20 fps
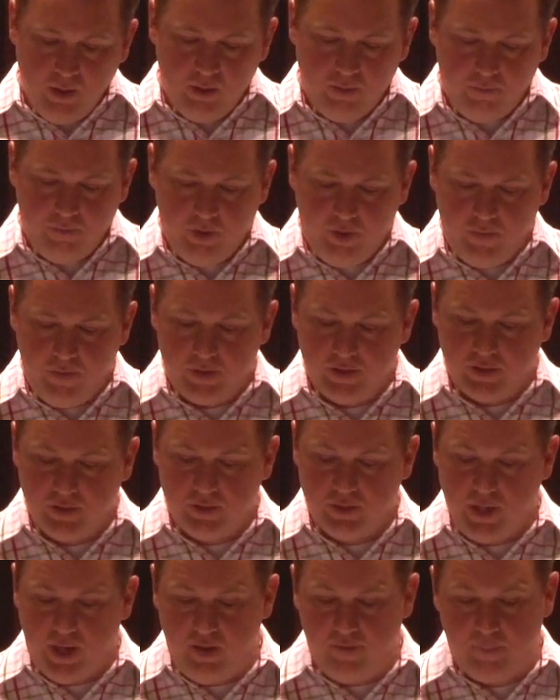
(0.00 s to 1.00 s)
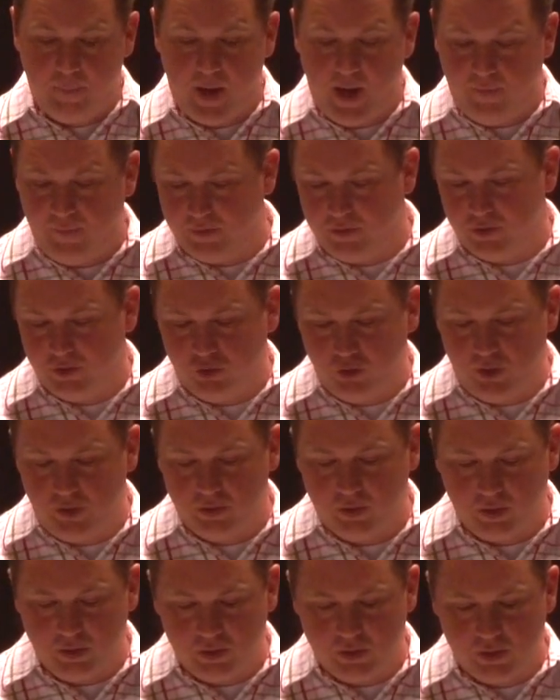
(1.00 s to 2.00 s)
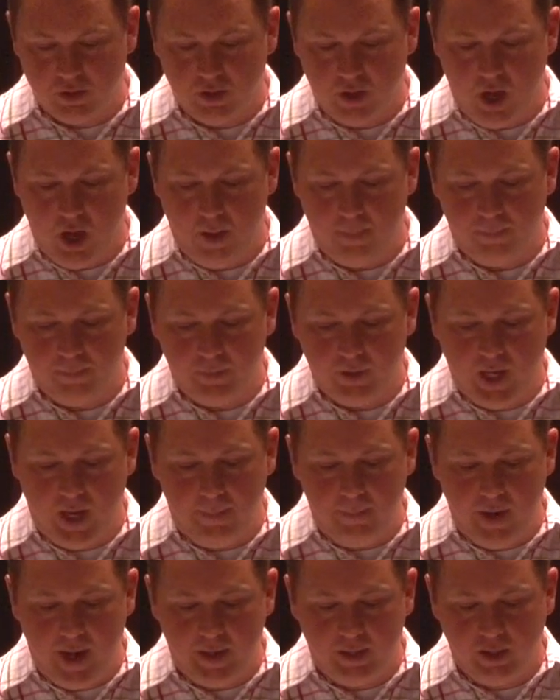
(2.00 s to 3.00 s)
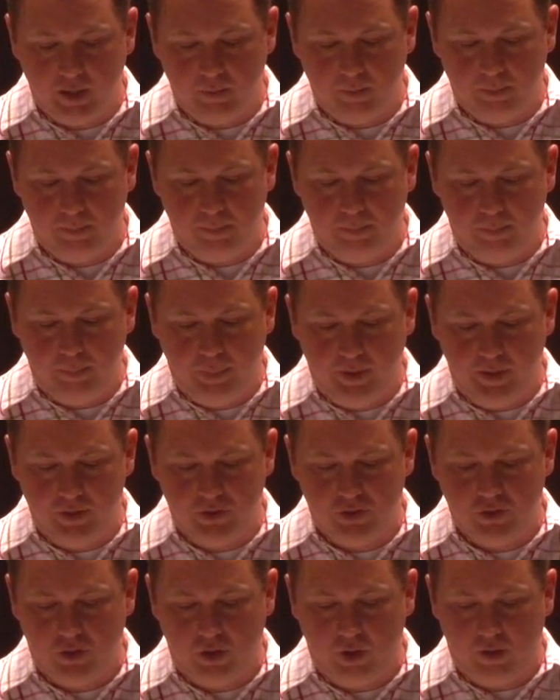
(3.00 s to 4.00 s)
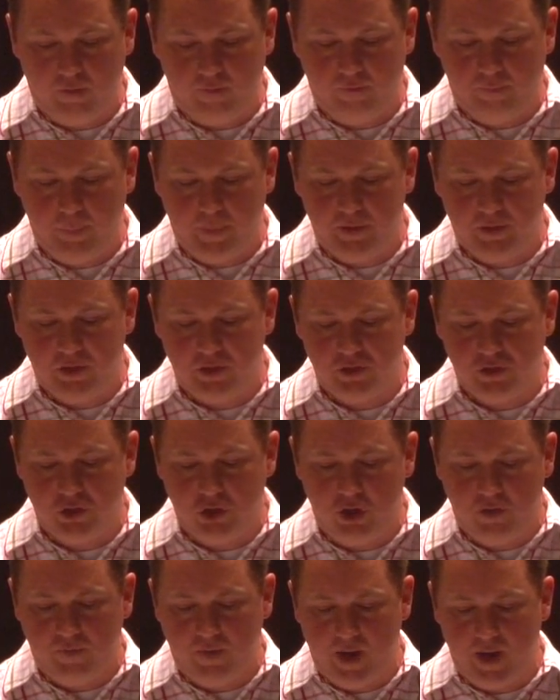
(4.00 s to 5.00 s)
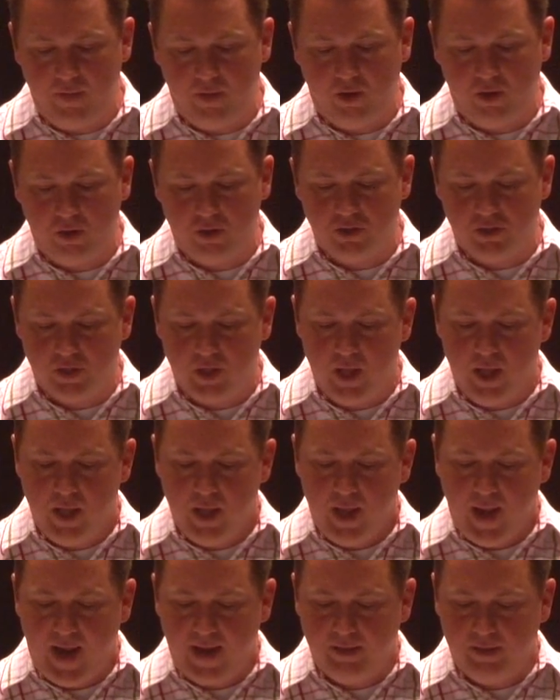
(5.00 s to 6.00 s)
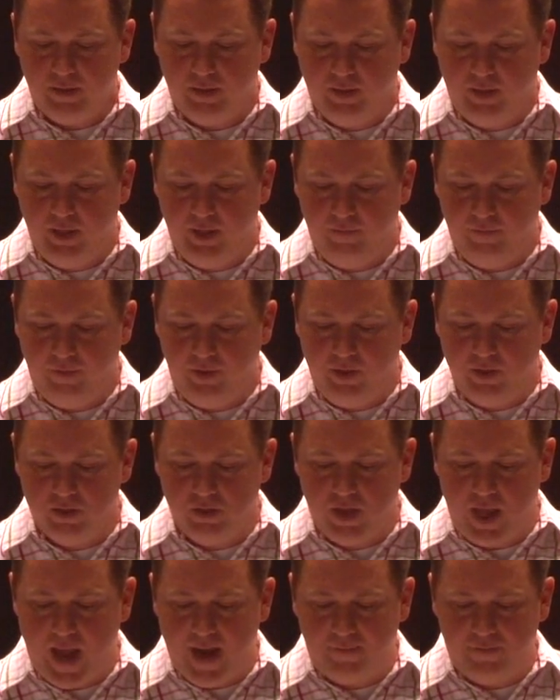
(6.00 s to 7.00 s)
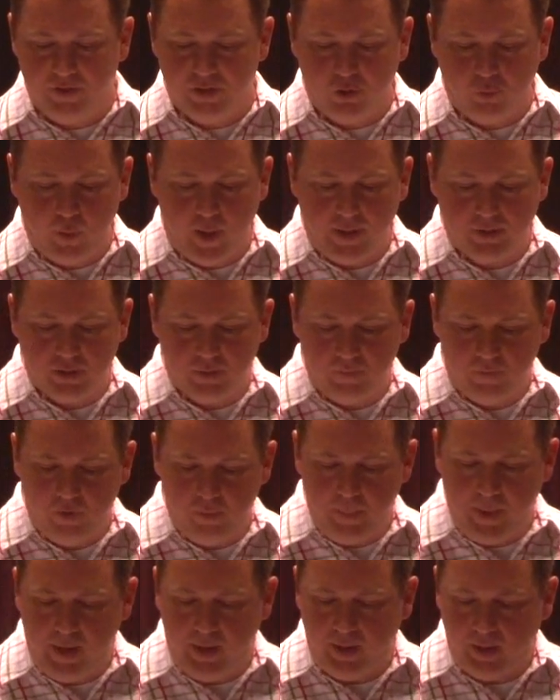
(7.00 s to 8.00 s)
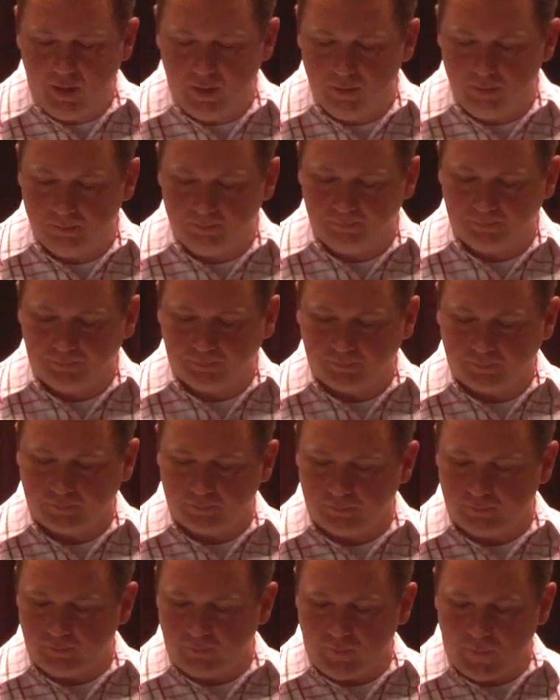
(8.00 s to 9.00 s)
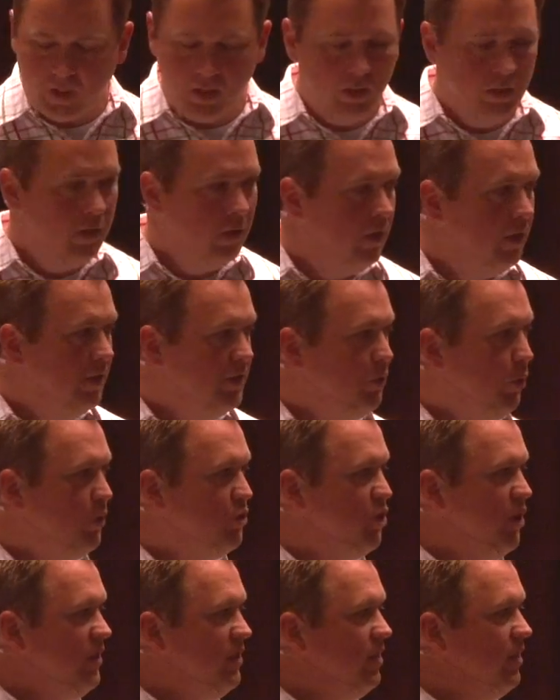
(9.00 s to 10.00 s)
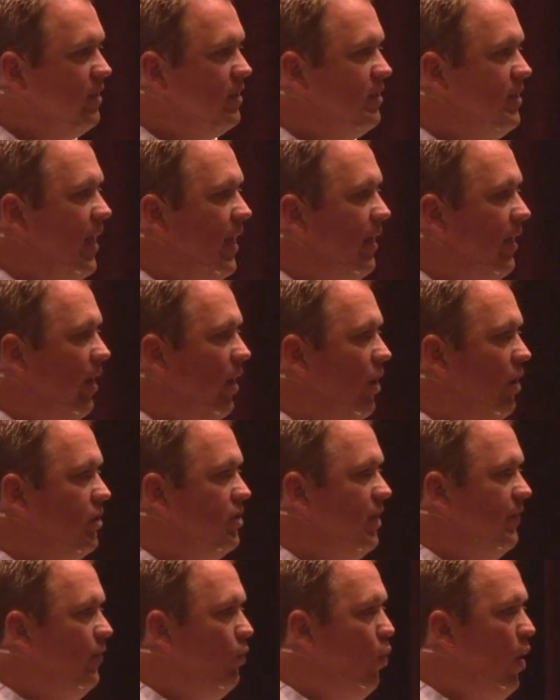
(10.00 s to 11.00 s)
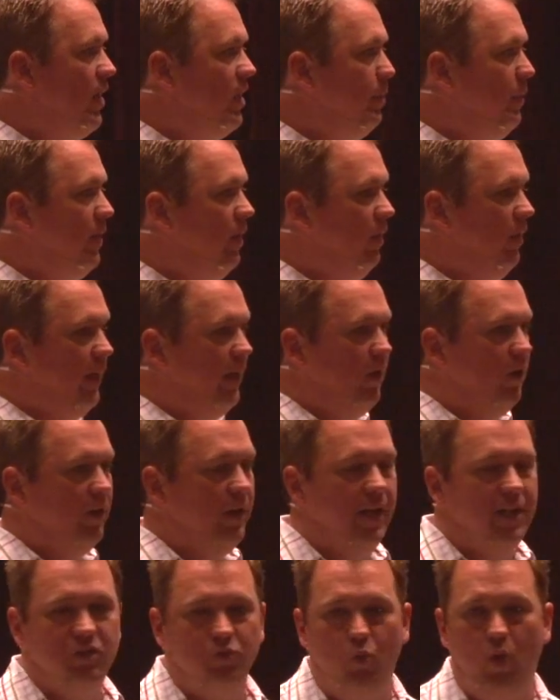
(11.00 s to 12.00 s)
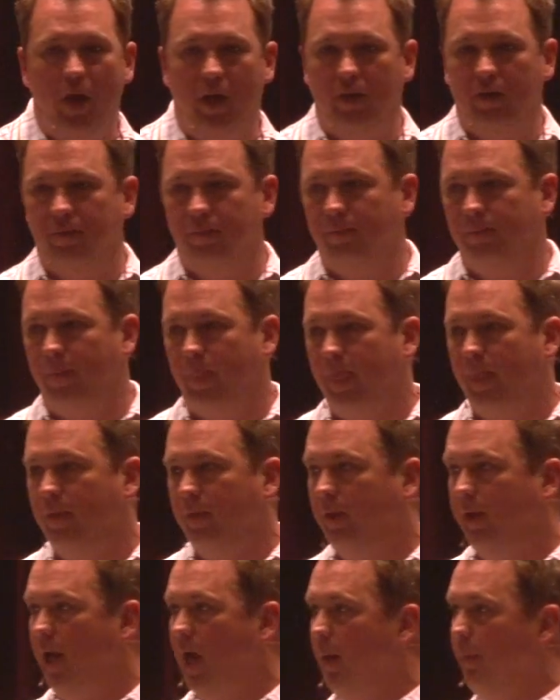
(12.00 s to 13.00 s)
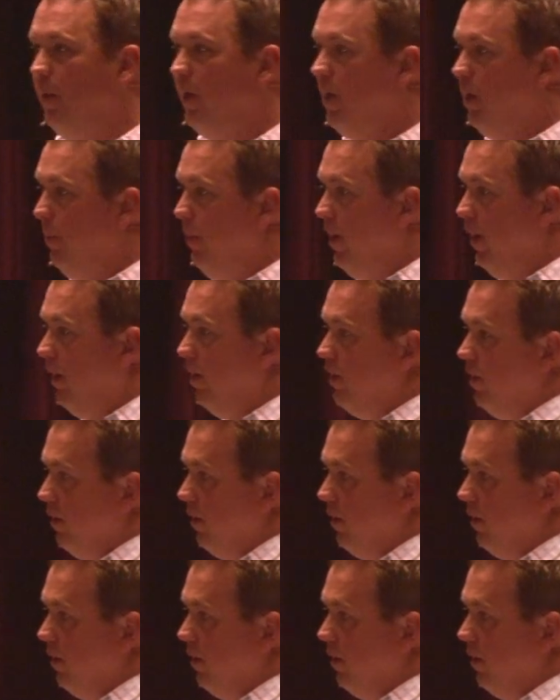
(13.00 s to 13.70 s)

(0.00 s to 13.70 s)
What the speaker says: For even the Son of Man," this is Jesus, "came not to be served, but to serve others, and to give his life as a ransom for many." So what Jesus is saying here is if you want to be a leader, guess what? You got to be committed.